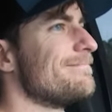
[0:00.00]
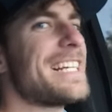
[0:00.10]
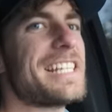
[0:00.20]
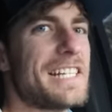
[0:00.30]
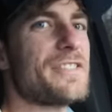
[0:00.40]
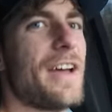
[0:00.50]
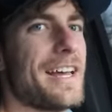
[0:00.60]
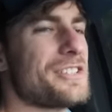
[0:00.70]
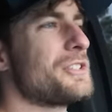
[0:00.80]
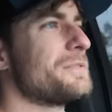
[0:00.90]
This thing's
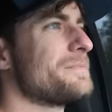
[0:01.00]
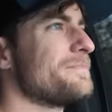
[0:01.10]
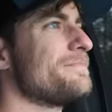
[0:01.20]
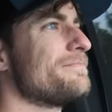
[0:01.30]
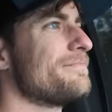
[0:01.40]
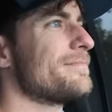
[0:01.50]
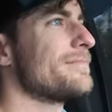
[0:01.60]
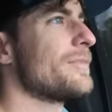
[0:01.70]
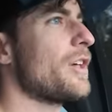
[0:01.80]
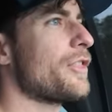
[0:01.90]
fast.
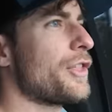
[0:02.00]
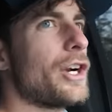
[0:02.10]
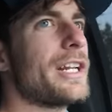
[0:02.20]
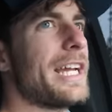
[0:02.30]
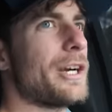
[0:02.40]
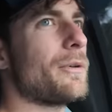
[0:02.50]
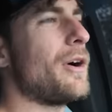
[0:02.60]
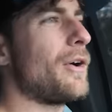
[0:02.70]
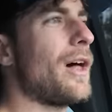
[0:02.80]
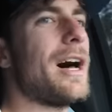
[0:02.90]
Third gear
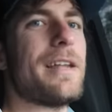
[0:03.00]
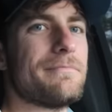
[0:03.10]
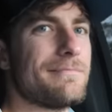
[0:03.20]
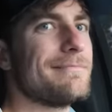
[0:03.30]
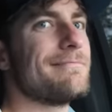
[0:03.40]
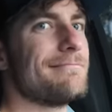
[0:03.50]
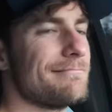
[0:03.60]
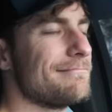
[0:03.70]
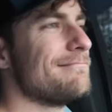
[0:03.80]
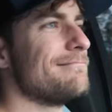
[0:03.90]
roll on,
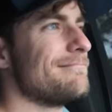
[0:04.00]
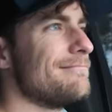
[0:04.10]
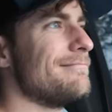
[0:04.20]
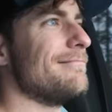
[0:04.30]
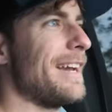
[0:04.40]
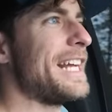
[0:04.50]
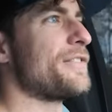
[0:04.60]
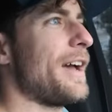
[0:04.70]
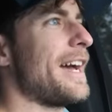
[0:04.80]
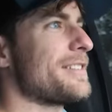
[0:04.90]

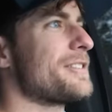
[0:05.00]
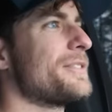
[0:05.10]
it's fast.